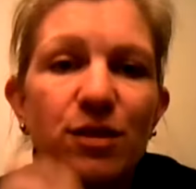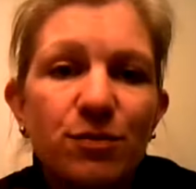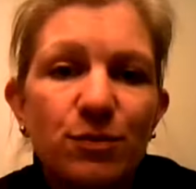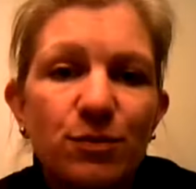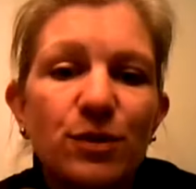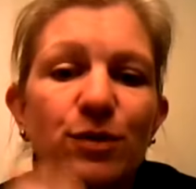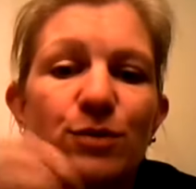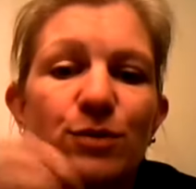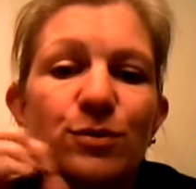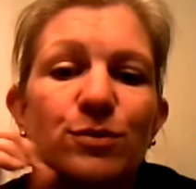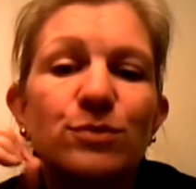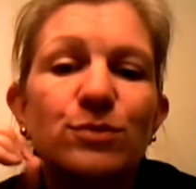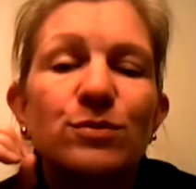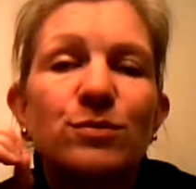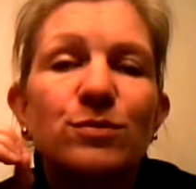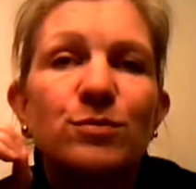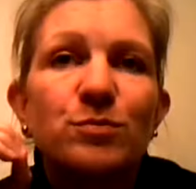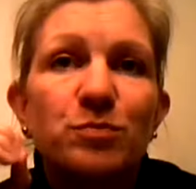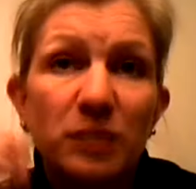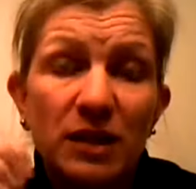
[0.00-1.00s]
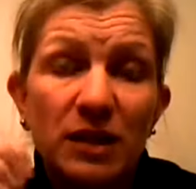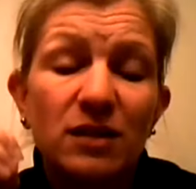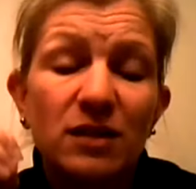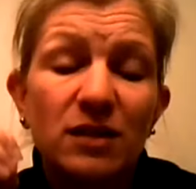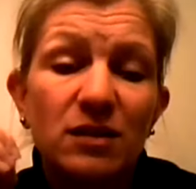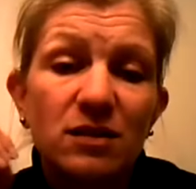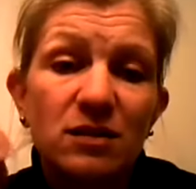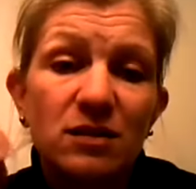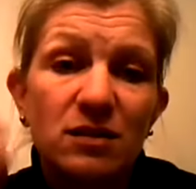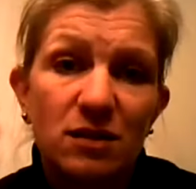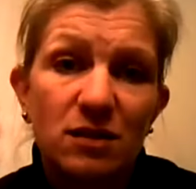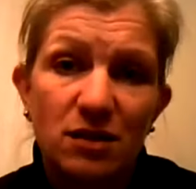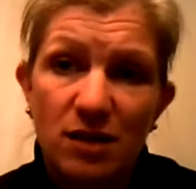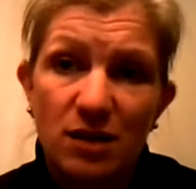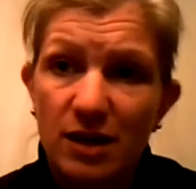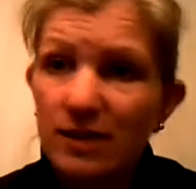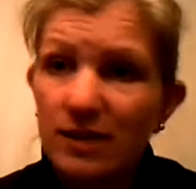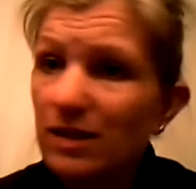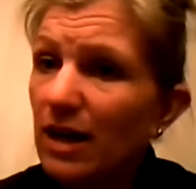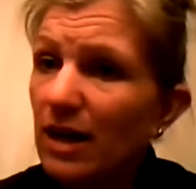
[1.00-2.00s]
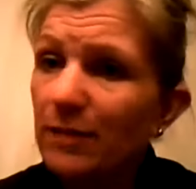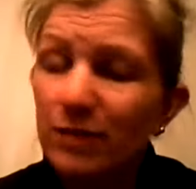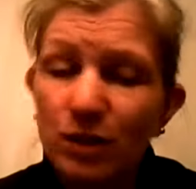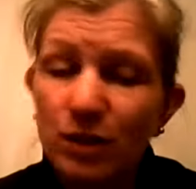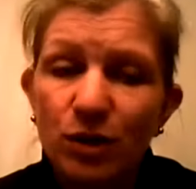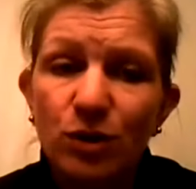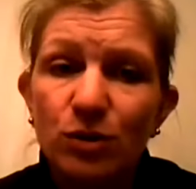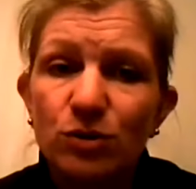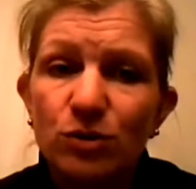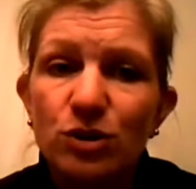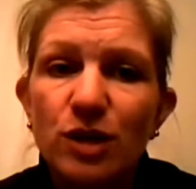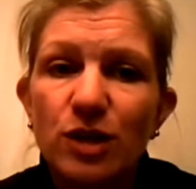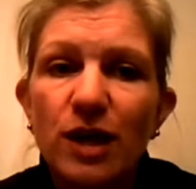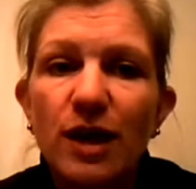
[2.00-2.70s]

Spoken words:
through being a diamond coach,